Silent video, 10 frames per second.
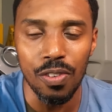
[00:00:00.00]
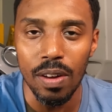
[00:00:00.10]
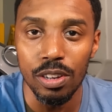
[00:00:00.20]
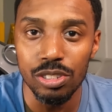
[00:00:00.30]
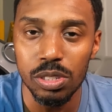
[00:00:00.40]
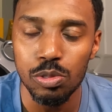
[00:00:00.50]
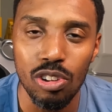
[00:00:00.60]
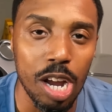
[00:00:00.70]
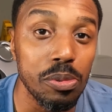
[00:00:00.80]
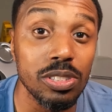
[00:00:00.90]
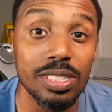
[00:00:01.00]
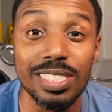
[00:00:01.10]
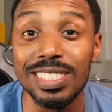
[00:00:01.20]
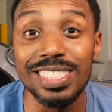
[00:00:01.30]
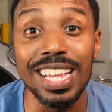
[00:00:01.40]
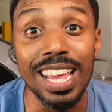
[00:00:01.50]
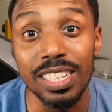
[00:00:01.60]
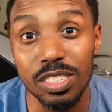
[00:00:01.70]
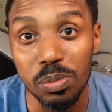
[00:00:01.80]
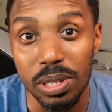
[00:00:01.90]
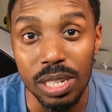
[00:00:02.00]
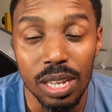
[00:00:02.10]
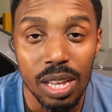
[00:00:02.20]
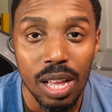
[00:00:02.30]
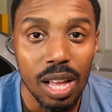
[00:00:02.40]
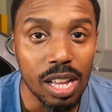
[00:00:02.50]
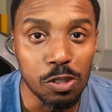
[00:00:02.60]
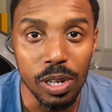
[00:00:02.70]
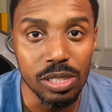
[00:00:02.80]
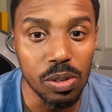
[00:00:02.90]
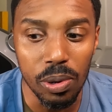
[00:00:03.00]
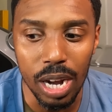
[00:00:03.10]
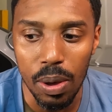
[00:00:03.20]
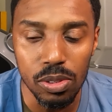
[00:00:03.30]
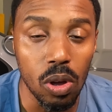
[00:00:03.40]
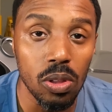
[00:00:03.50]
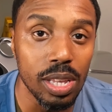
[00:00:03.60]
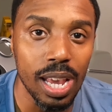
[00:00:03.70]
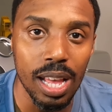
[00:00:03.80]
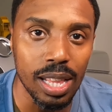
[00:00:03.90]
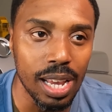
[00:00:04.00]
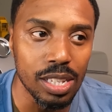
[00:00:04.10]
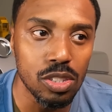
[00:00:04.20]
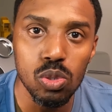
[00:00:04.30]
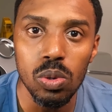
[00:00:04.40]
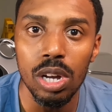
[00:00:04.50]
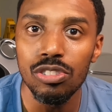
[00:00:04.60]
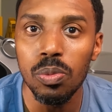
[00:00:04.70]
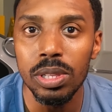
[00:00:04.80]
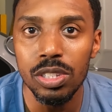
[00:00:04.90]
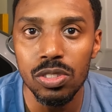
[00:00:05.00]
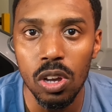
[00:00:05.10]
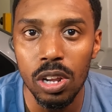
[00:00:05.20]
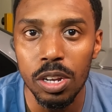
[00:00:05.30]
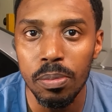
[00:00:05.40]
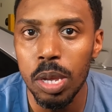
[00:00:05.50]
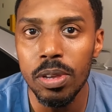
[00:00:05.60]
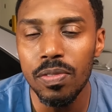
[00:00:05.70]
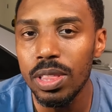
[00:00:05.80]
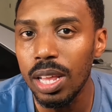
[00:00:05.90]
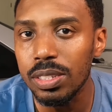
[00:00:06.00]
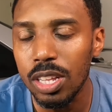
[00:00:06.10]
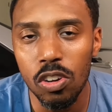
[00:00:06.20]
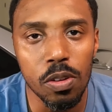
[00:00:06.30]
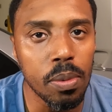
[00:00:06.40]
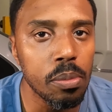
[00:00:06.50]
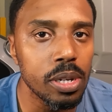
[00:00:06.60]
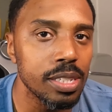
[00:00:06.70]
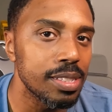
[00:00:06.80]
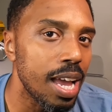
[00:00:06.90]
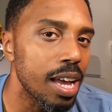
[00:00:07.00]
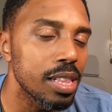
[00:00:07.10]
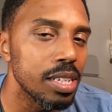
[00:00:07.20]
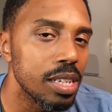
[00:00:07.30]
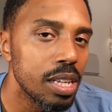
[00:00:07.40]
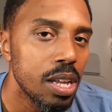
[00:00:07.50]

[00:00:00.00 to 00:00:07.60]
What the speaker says: 500 subscribers is insane to me, especially when I was only at like 200 when this started, maybe even less, I don't remember exactly.